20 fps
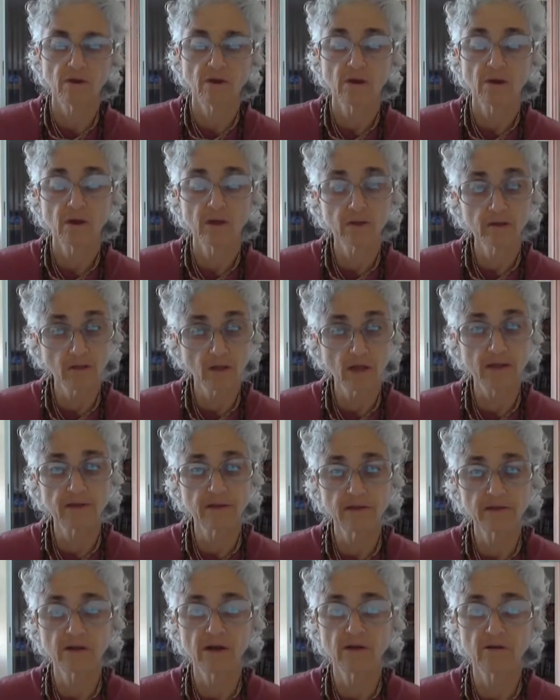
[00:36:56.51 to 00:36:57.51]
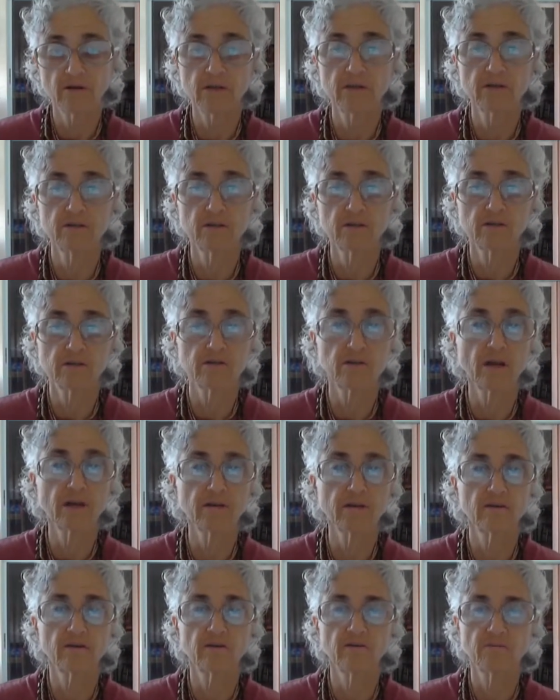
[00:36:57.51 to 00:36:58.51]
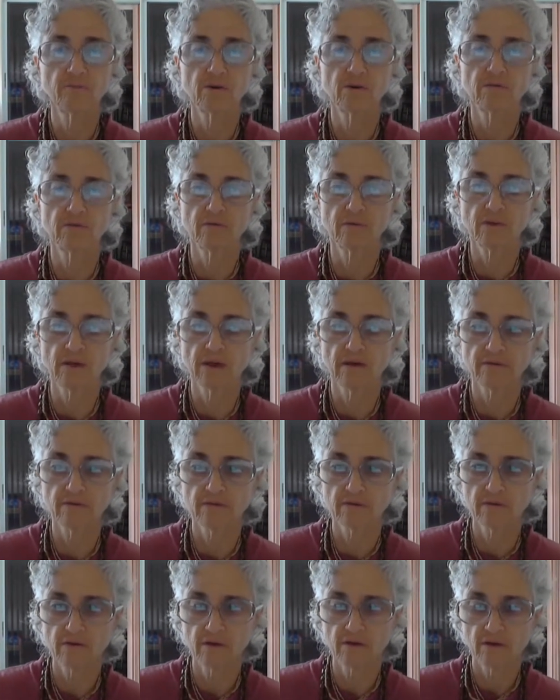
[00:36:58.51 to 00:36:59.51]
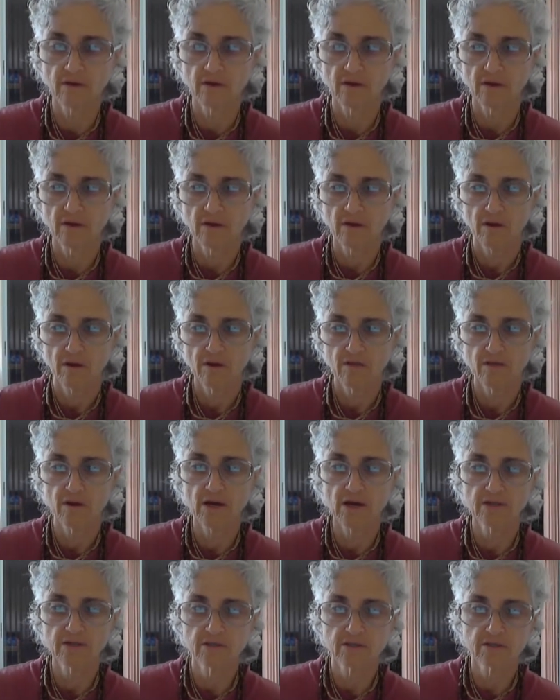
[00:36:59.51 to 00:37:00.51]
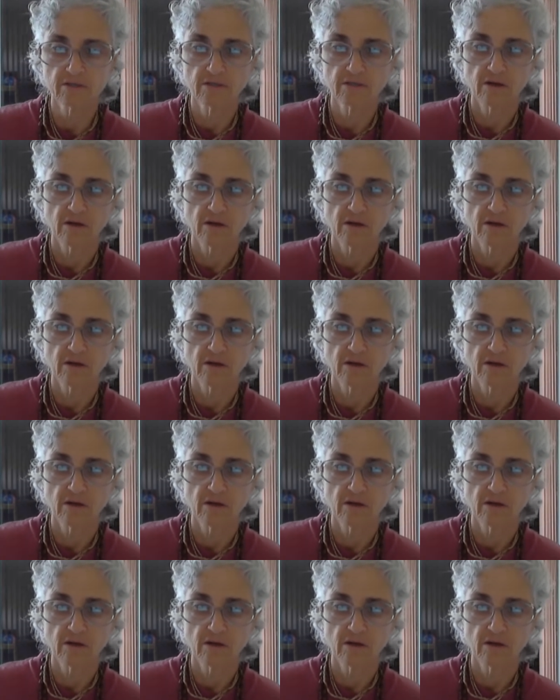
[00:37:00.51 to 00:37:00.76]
and gliding down into the cycle of birth and death. Thus,